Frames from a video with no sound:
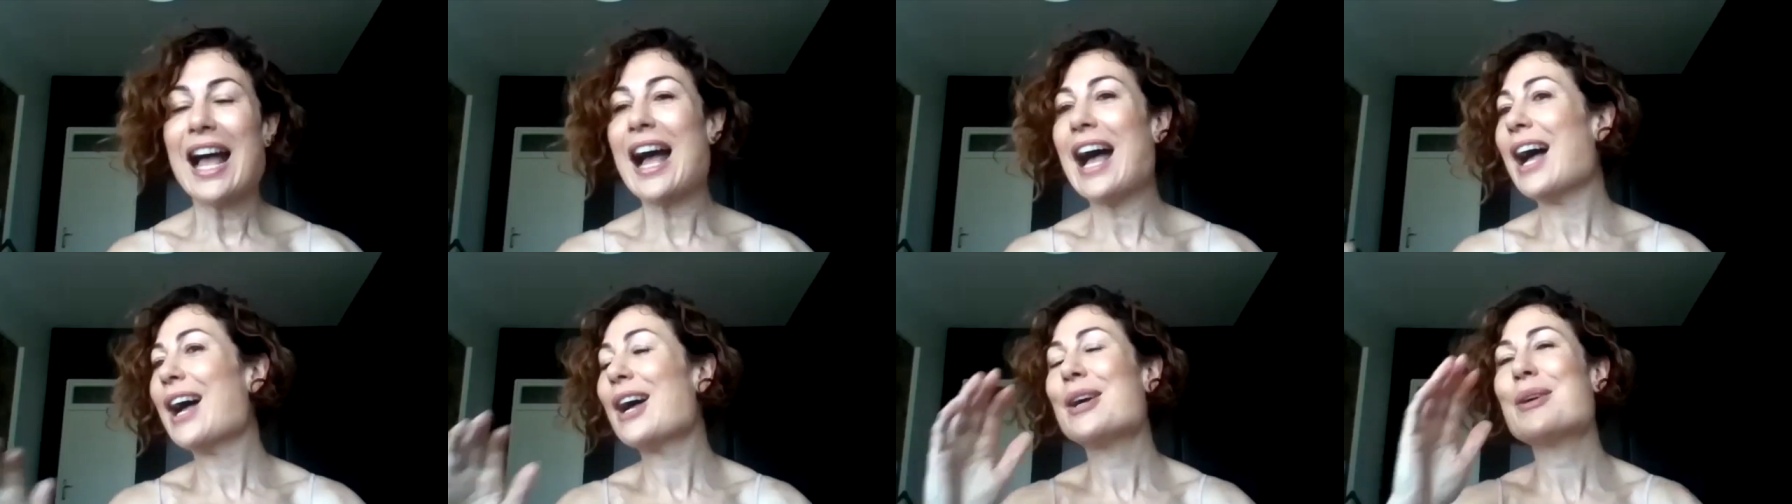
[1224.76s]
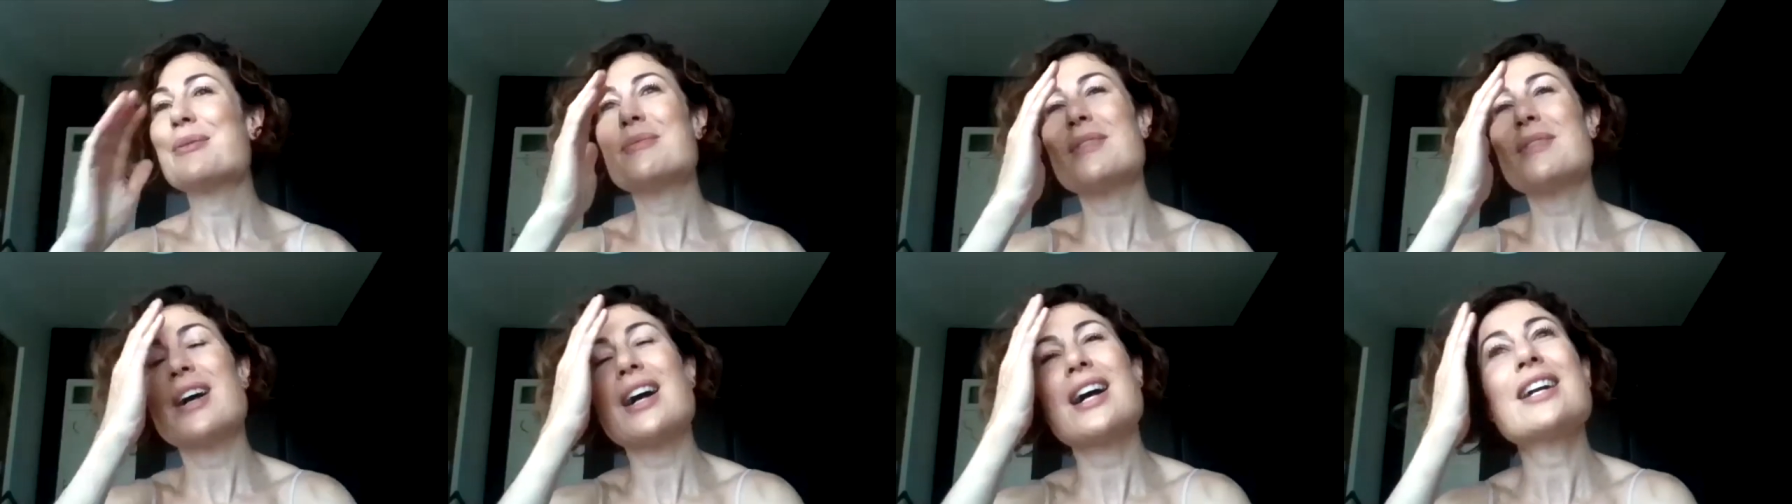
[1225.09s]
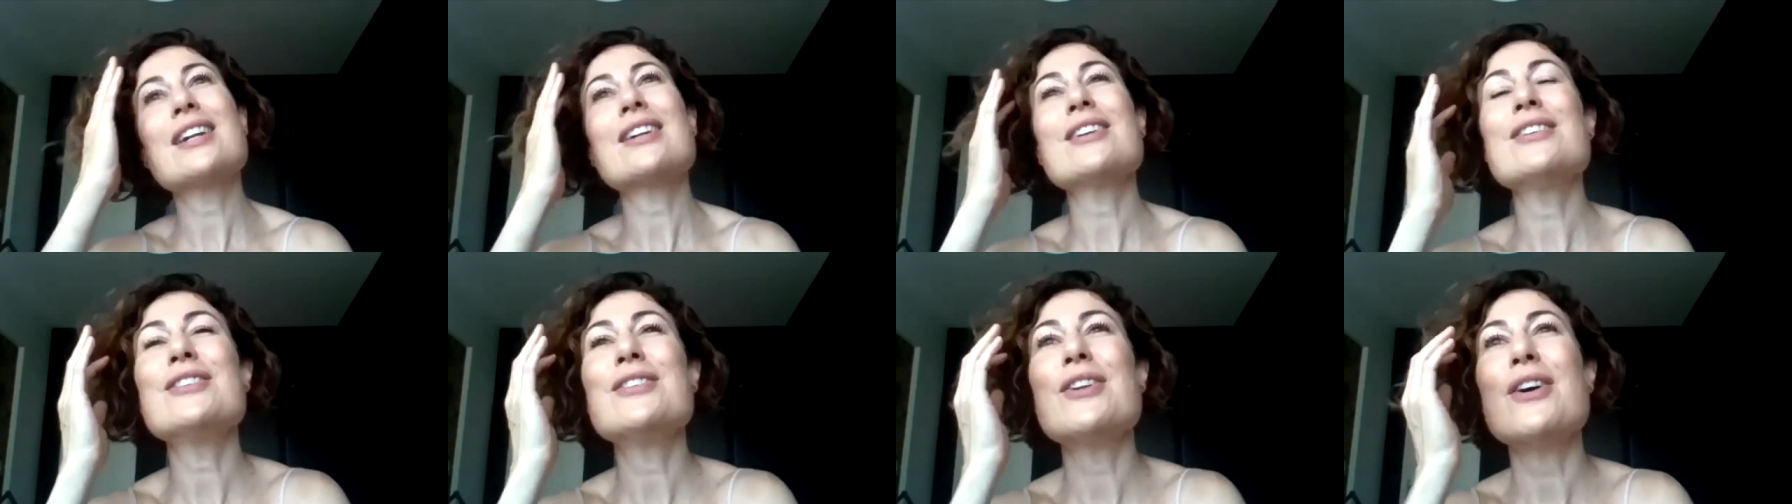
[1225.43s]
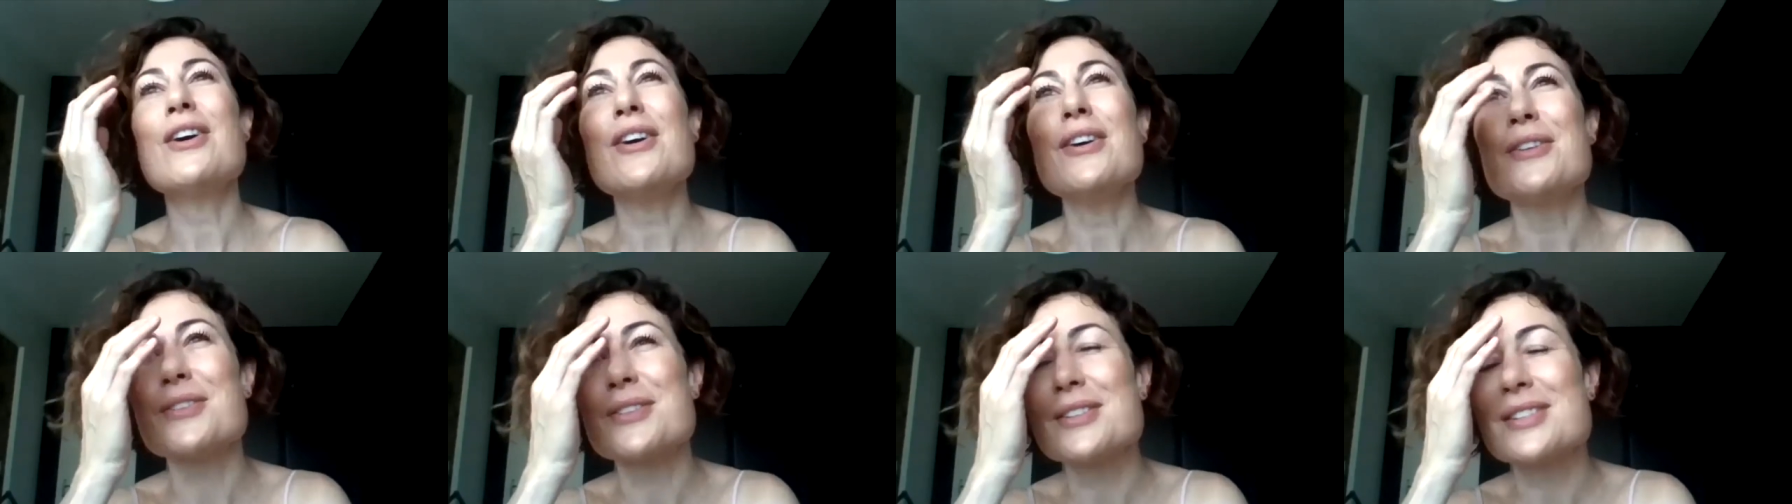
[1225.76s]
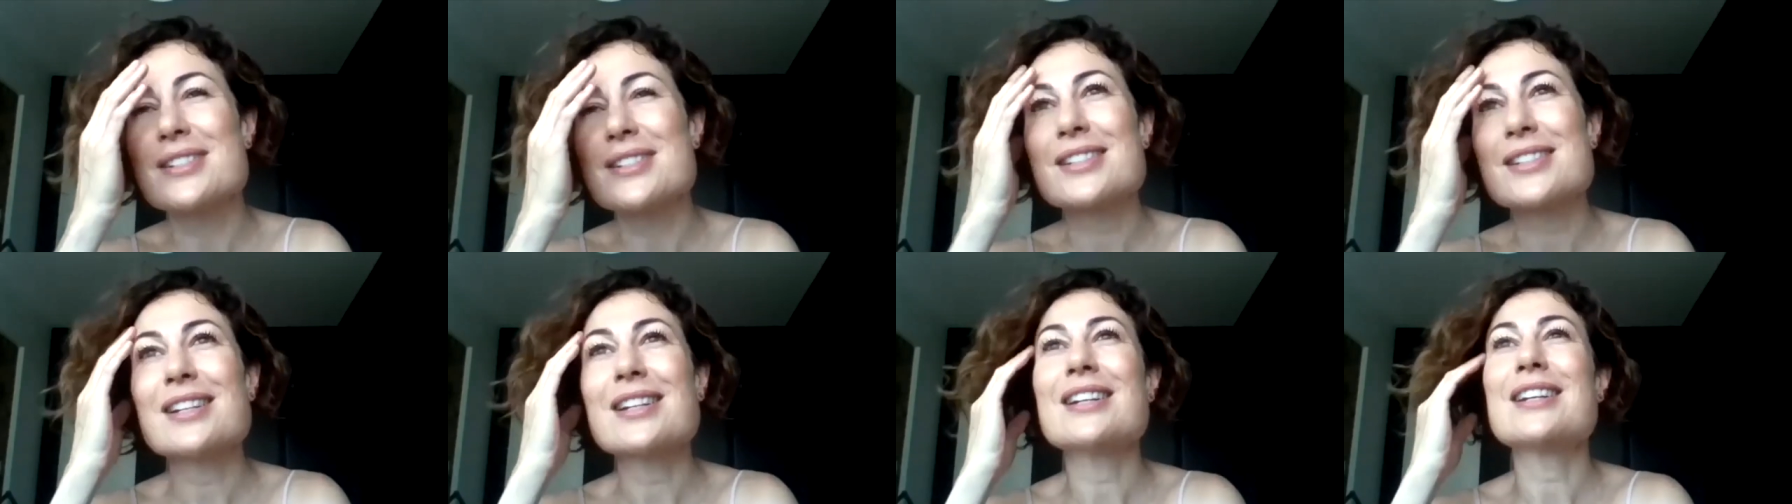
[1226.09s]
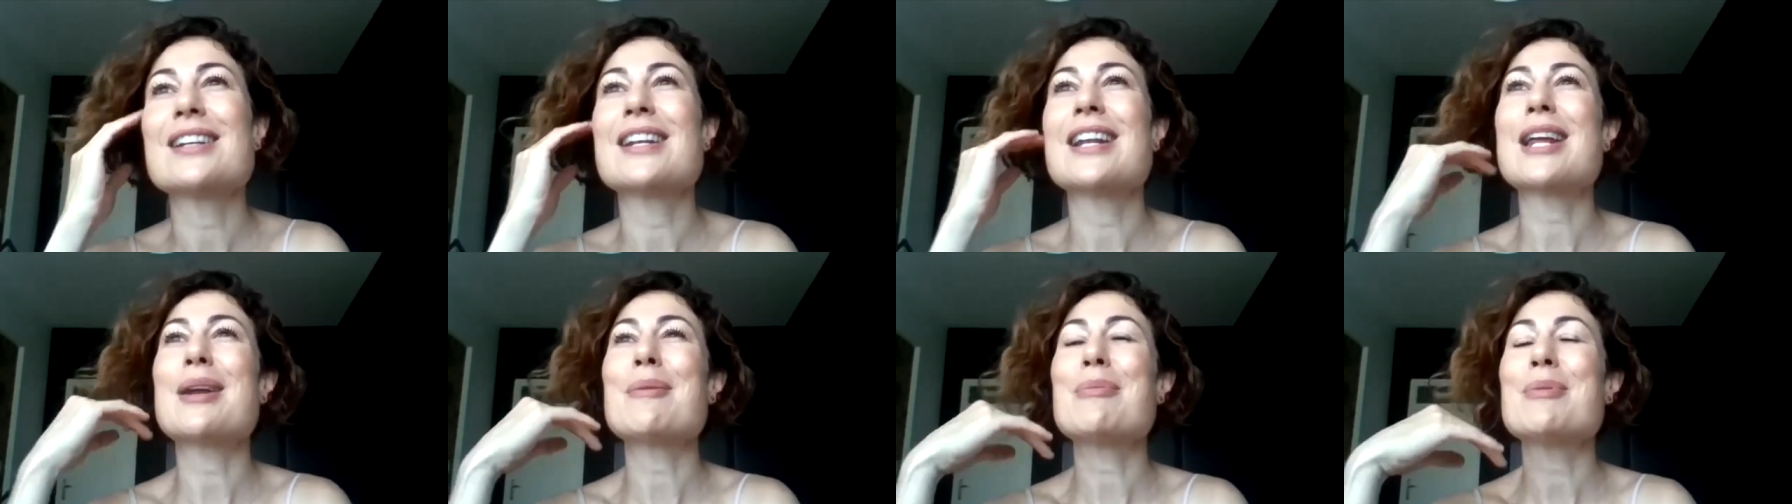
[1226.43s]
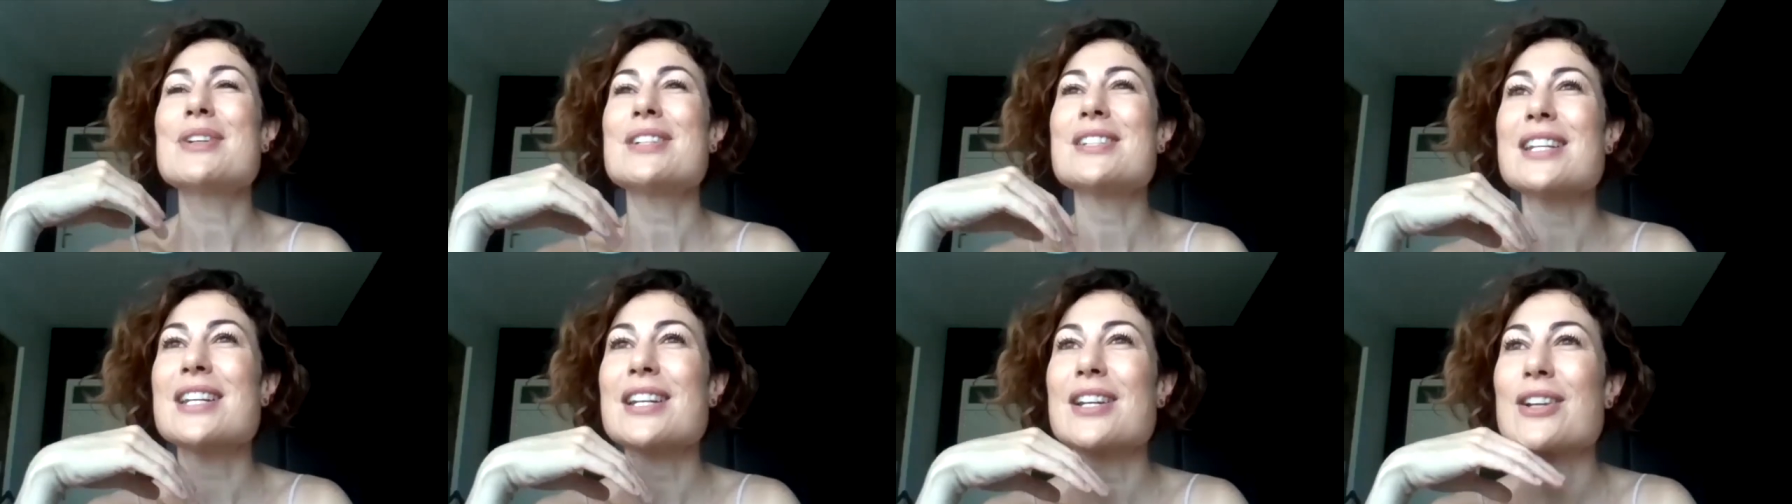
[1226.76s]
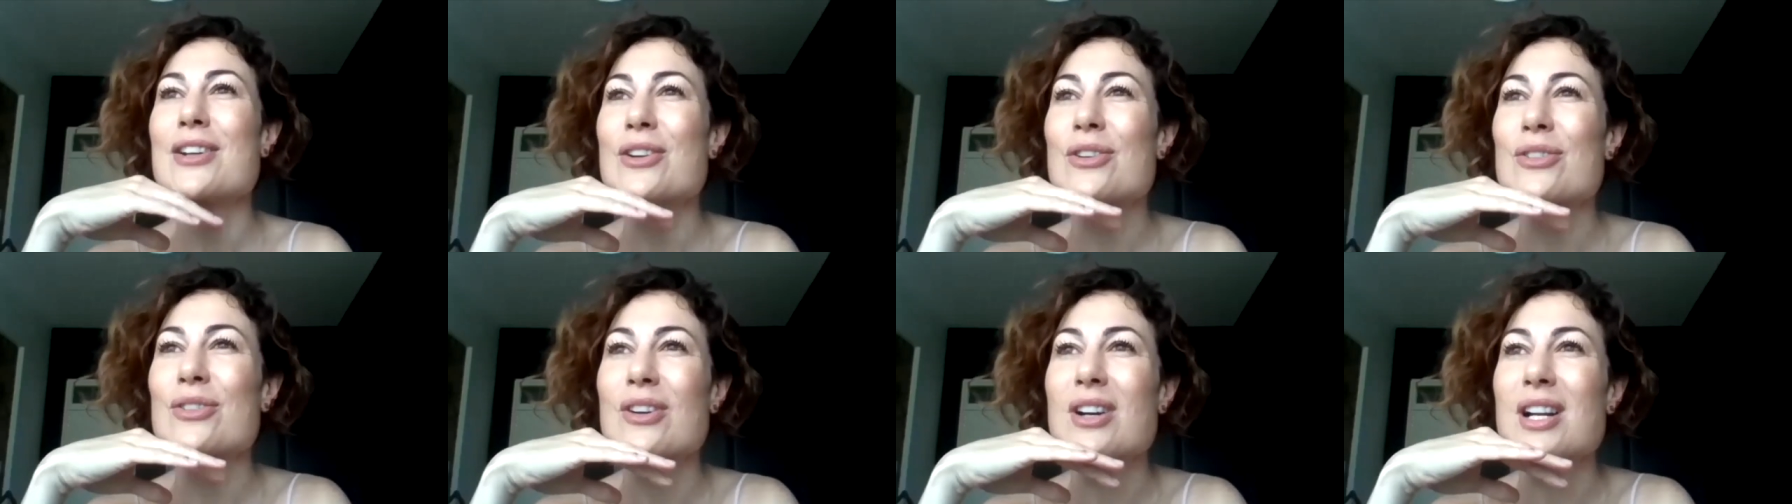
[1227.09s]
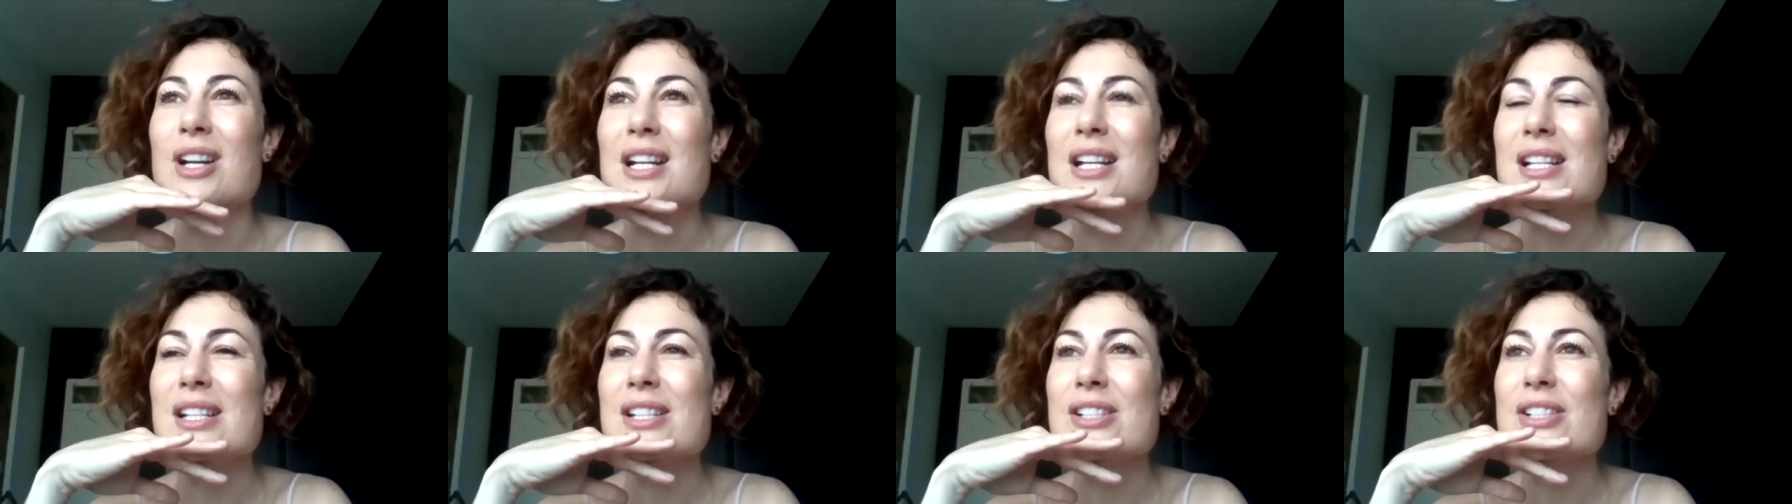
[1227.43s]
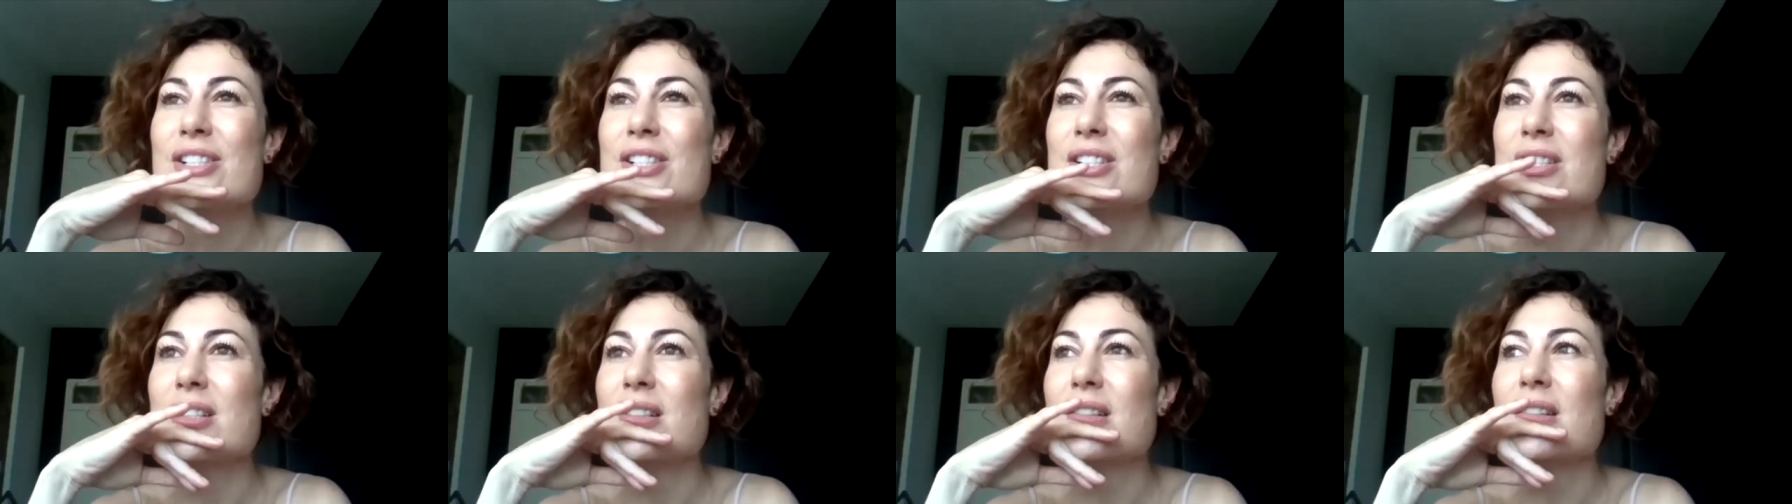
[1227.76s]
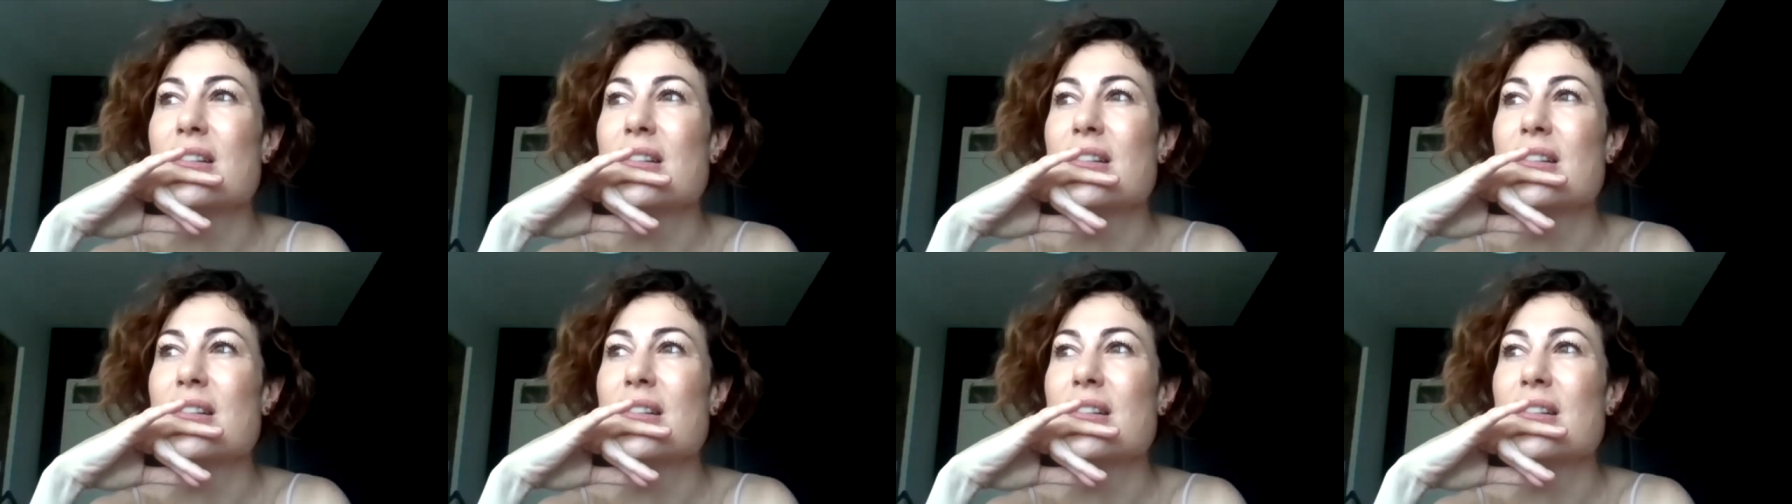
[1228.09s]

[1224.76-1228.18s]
Um, I don't know. Celebrity crush?